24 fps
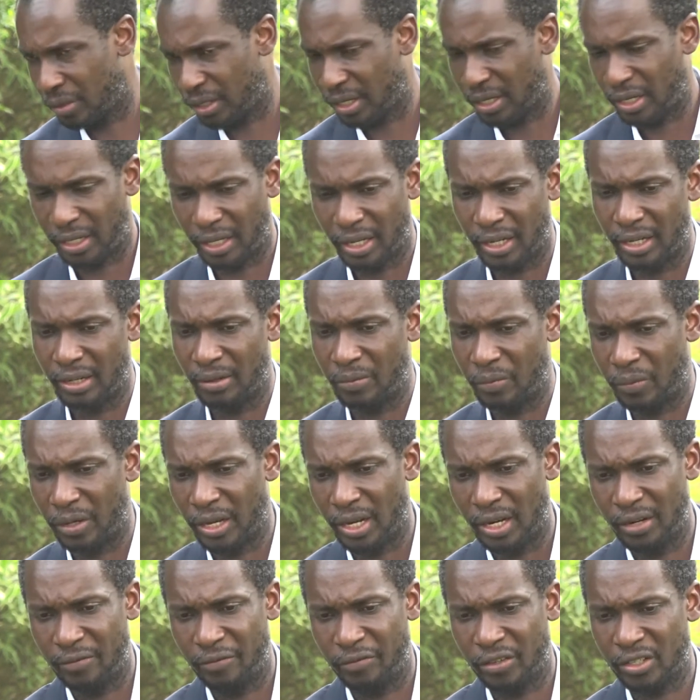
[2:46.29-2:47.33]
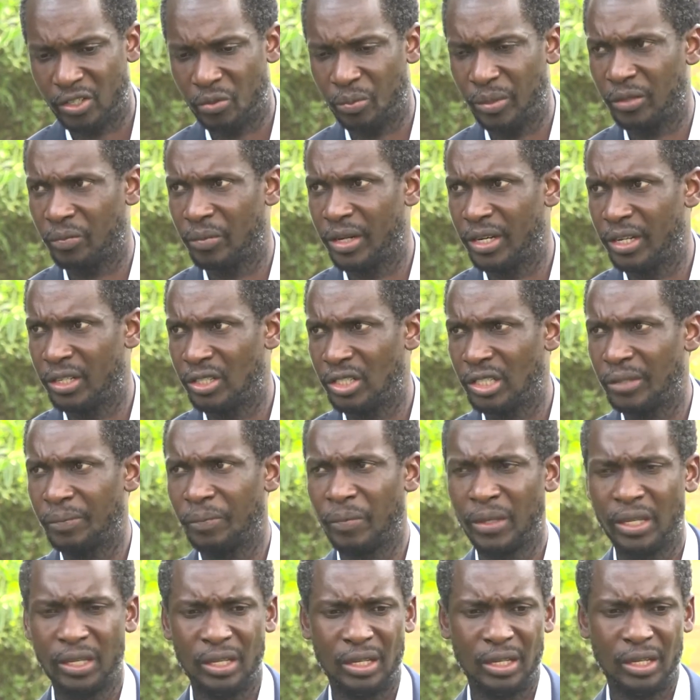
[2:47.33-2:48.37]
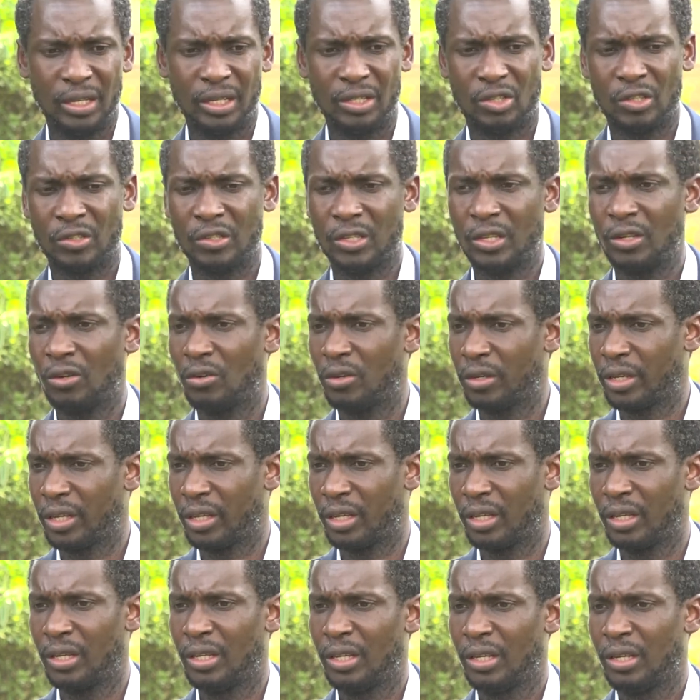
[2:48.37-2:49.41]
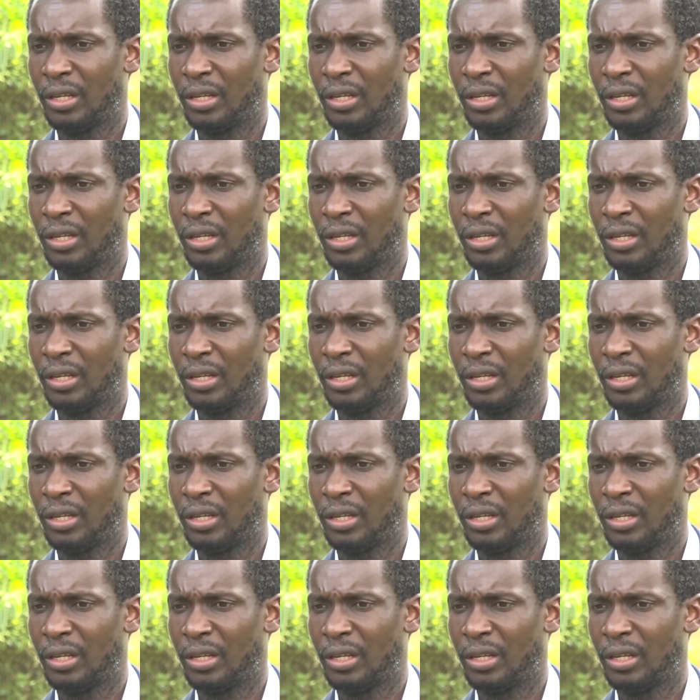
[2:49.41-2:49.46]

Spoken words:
again, be an investment manager, is you say, okay,